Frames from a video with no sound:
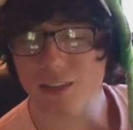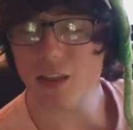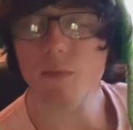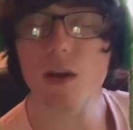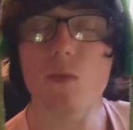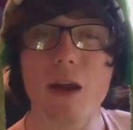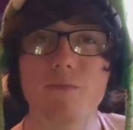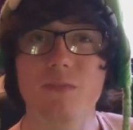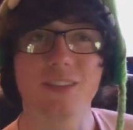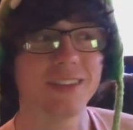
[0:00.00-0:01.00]
send them my way.
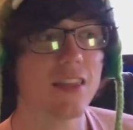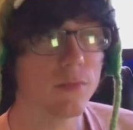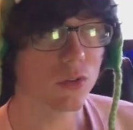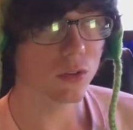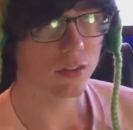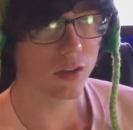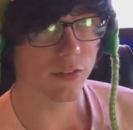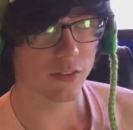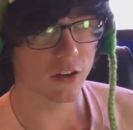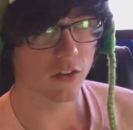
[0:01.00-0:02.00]
Send them towards
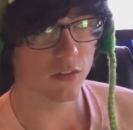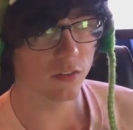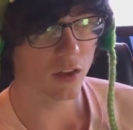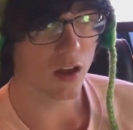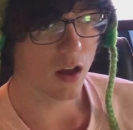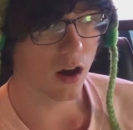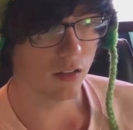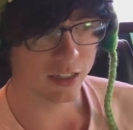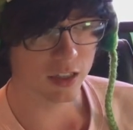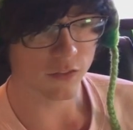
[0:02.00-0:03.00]
Soft Sessions. A
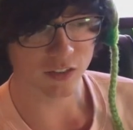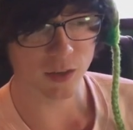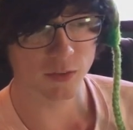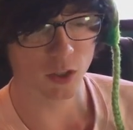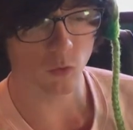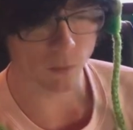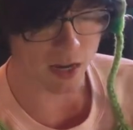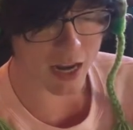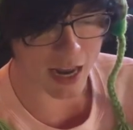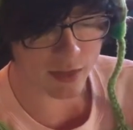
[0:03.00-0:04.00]
link to the first episode will
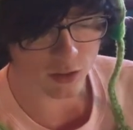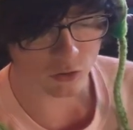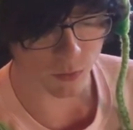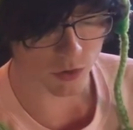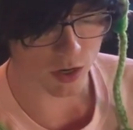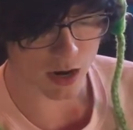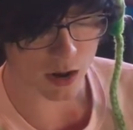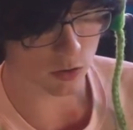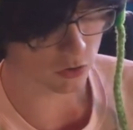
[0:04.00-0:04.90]
be in the description and